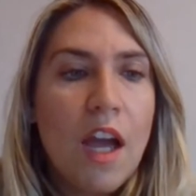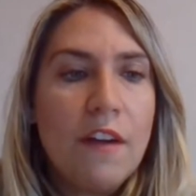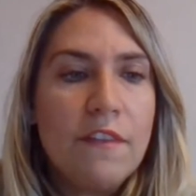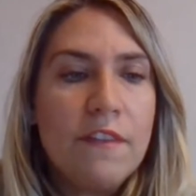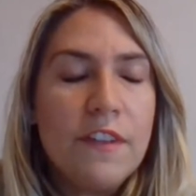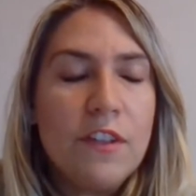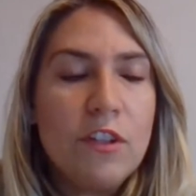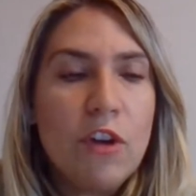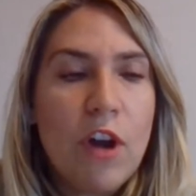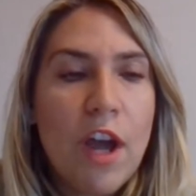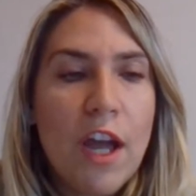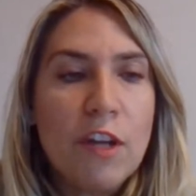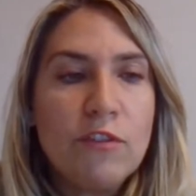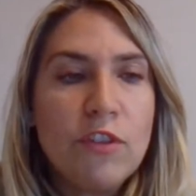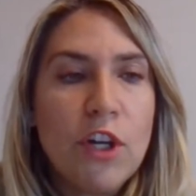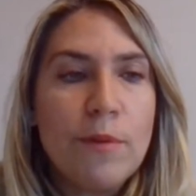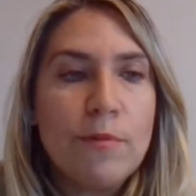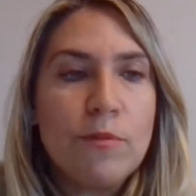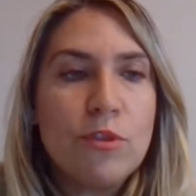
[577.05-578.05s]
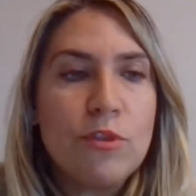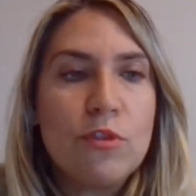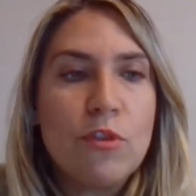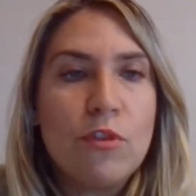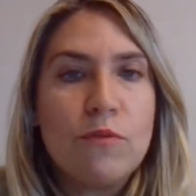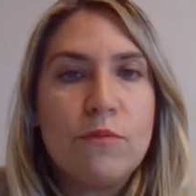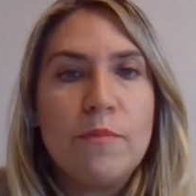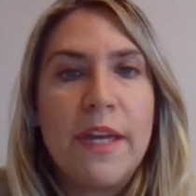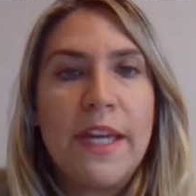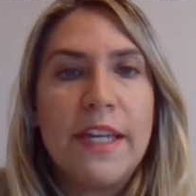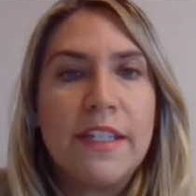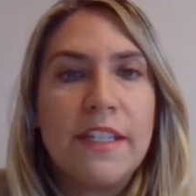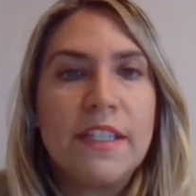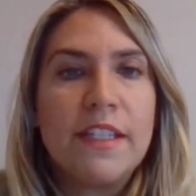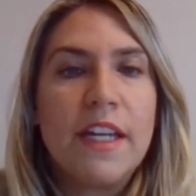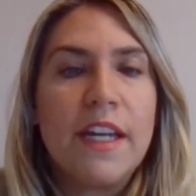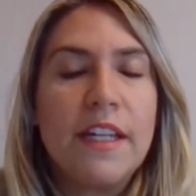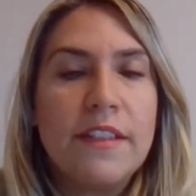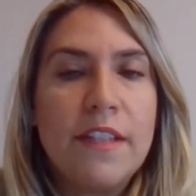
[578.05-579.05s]
And you have the option of
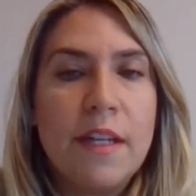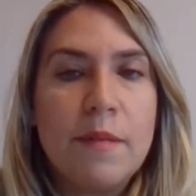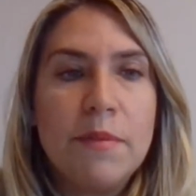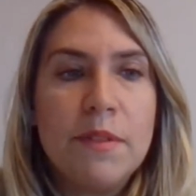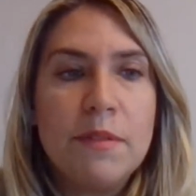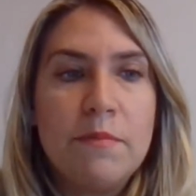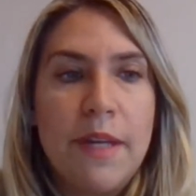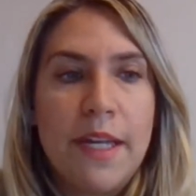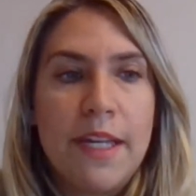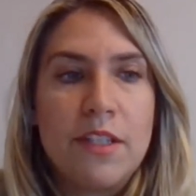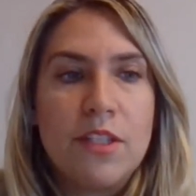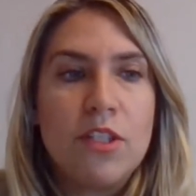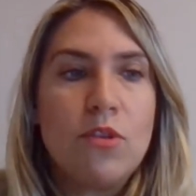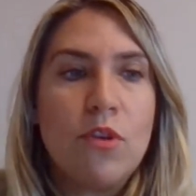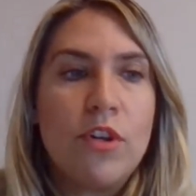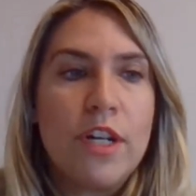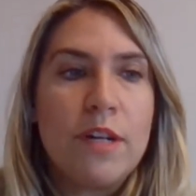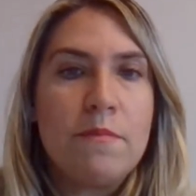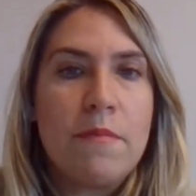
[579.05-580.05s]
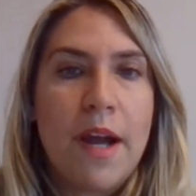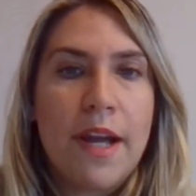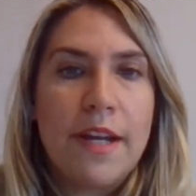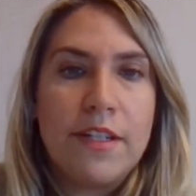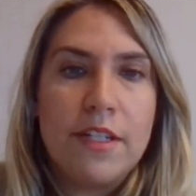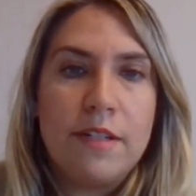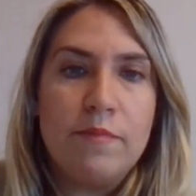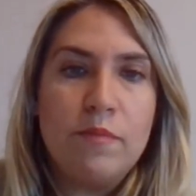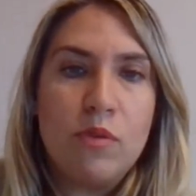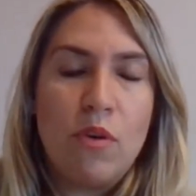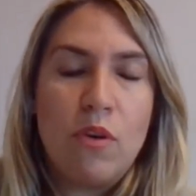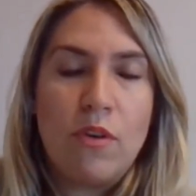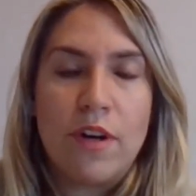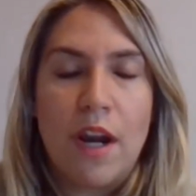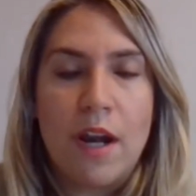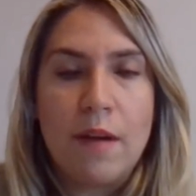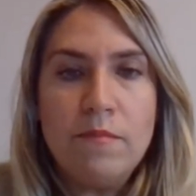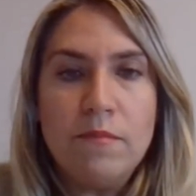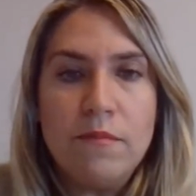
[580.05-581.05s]
making a double major or a minor
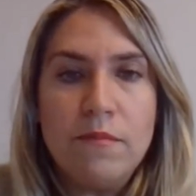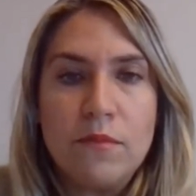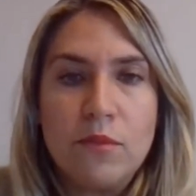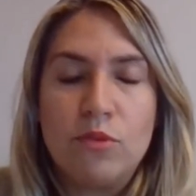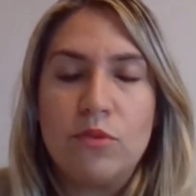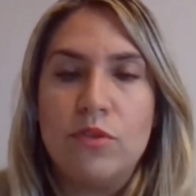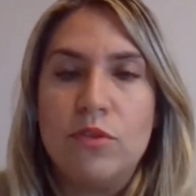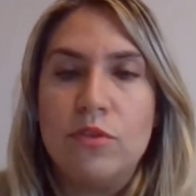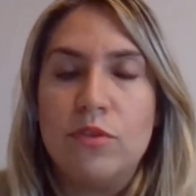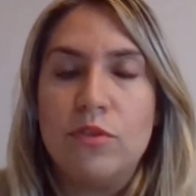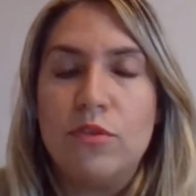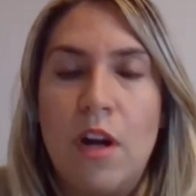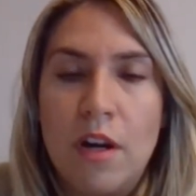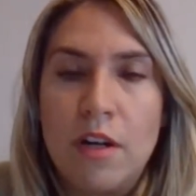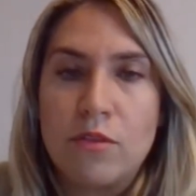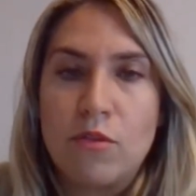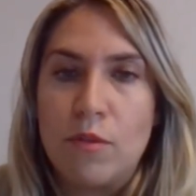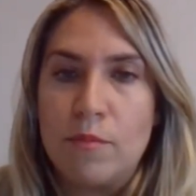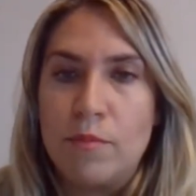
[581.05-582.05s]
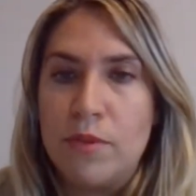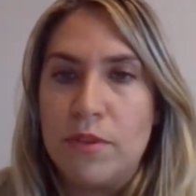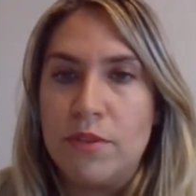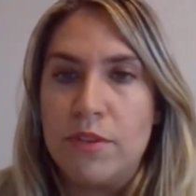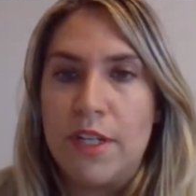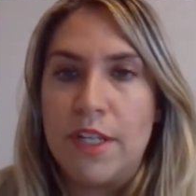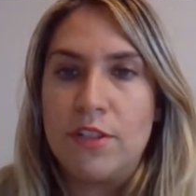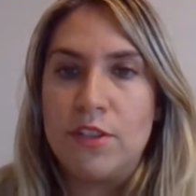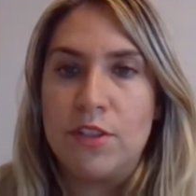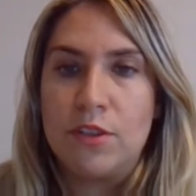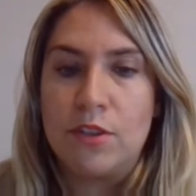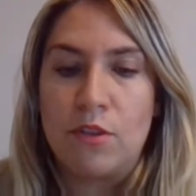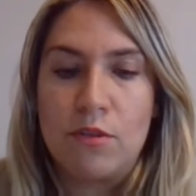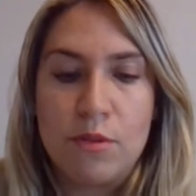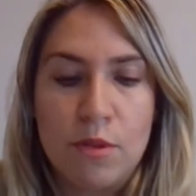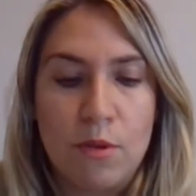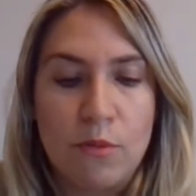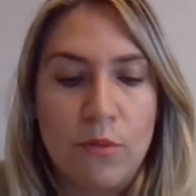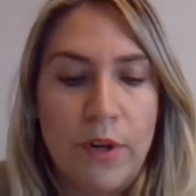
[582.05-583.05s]
program through our computer engineering or
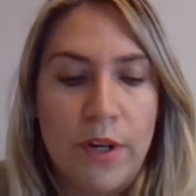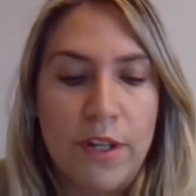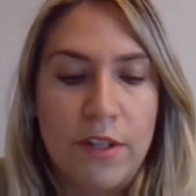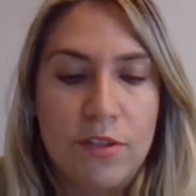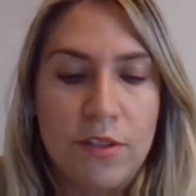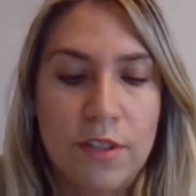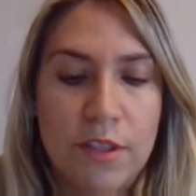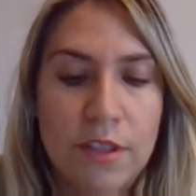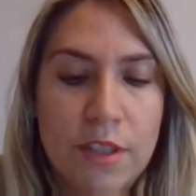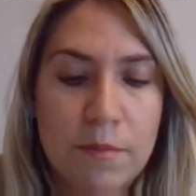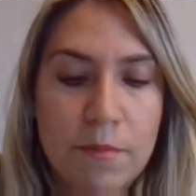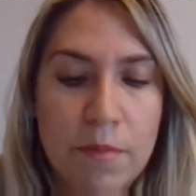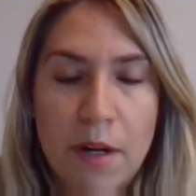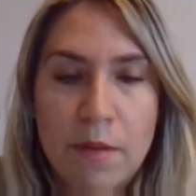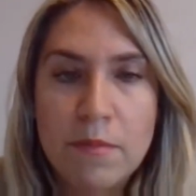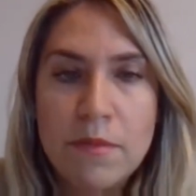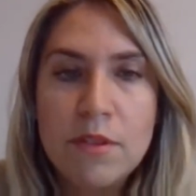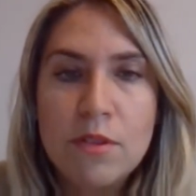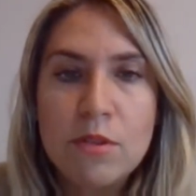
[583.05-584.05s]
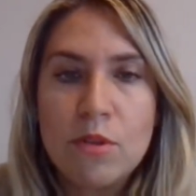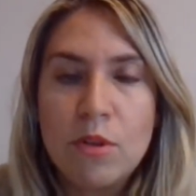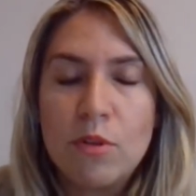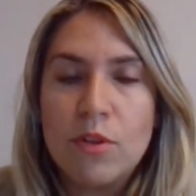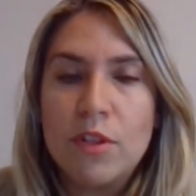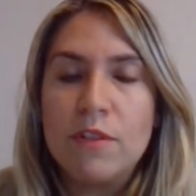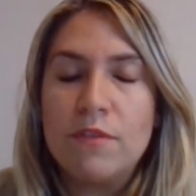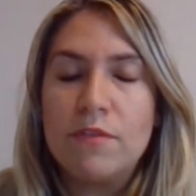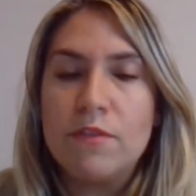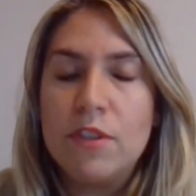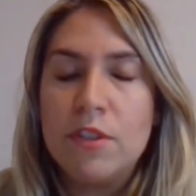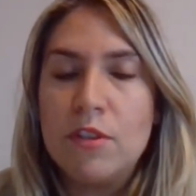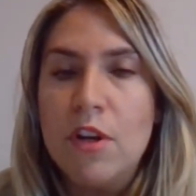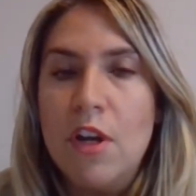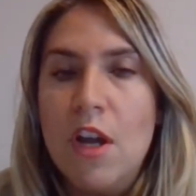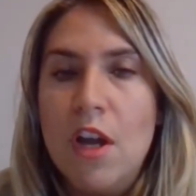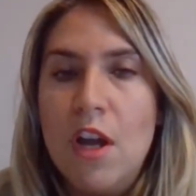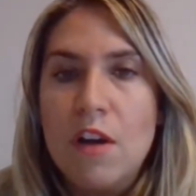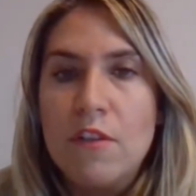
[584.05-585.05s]
software engineering department. So if you,
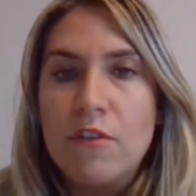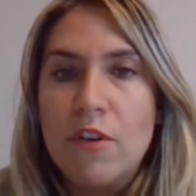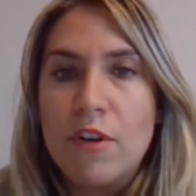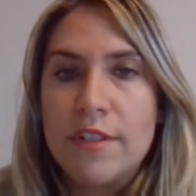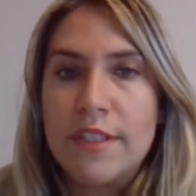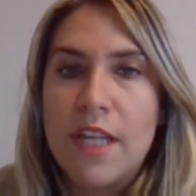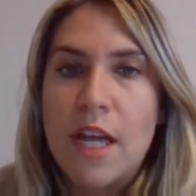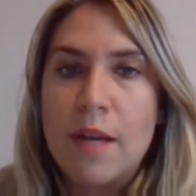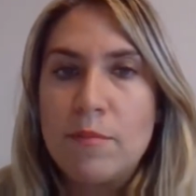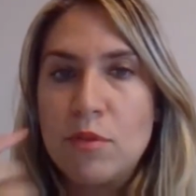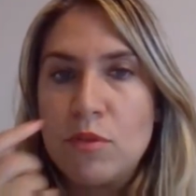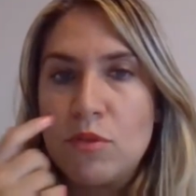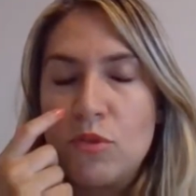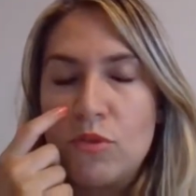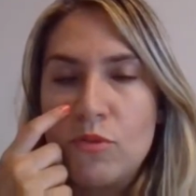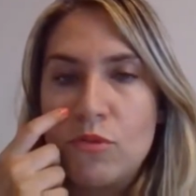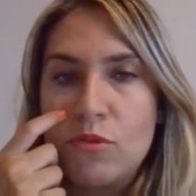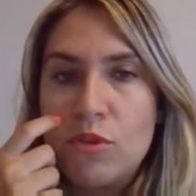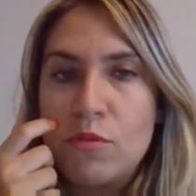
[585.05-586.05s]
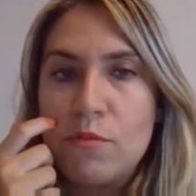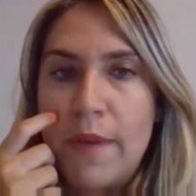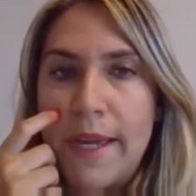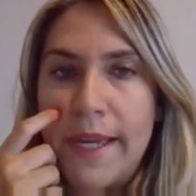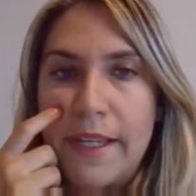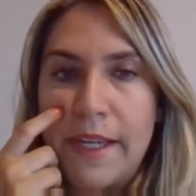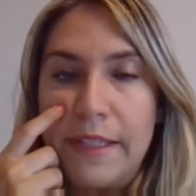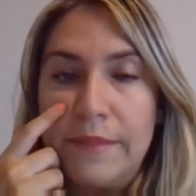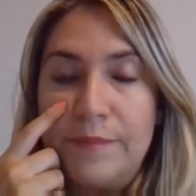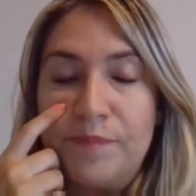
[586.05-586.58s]
for example, choose to make a